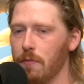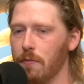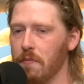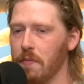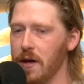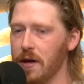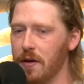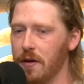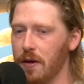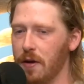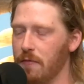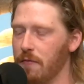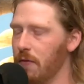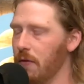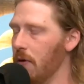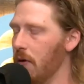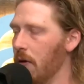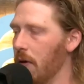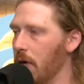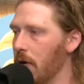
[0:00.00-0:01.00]
making it
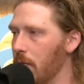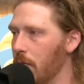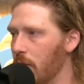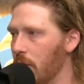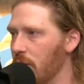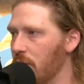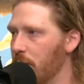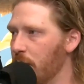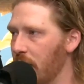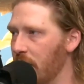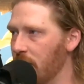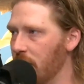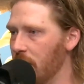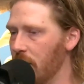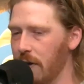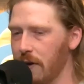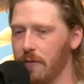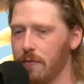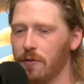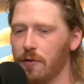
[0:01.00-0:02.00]
feel a little more special.
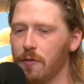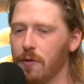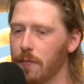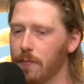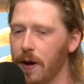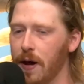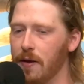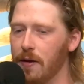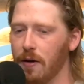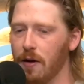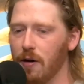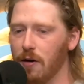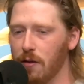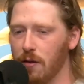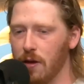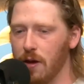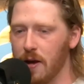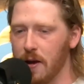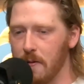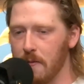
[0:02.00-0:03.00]
Like doing a backyard
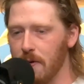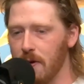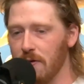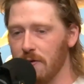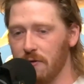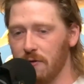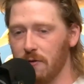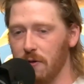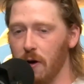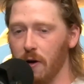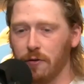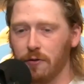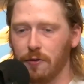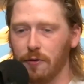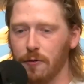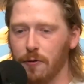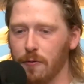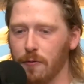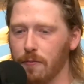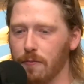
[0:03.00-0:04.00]
thing is
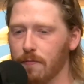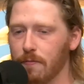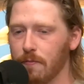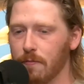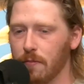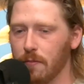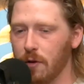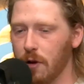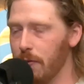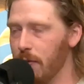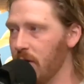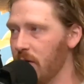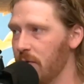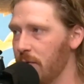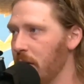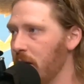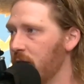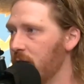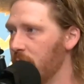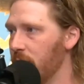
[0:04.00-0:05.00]
also going to be
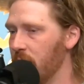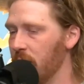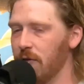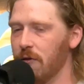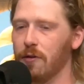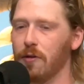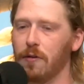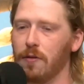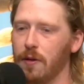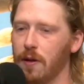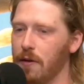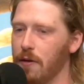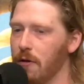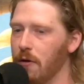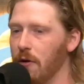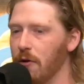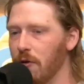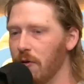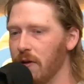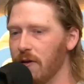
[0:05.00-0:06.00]
expensive because you're going
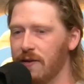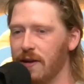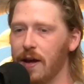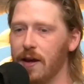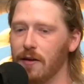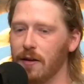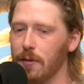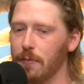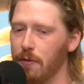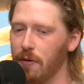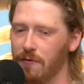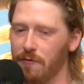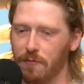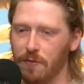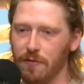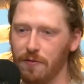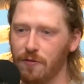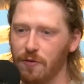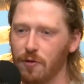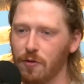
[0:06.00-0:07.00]
to do the tent, and
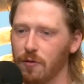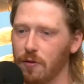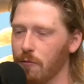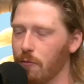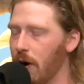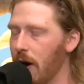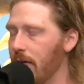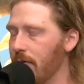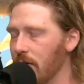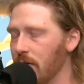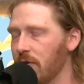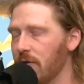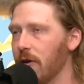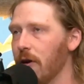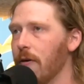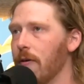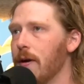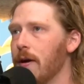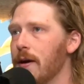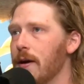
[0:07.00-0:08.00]
the food, and whatever.
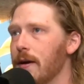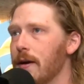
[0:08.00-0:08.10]
So,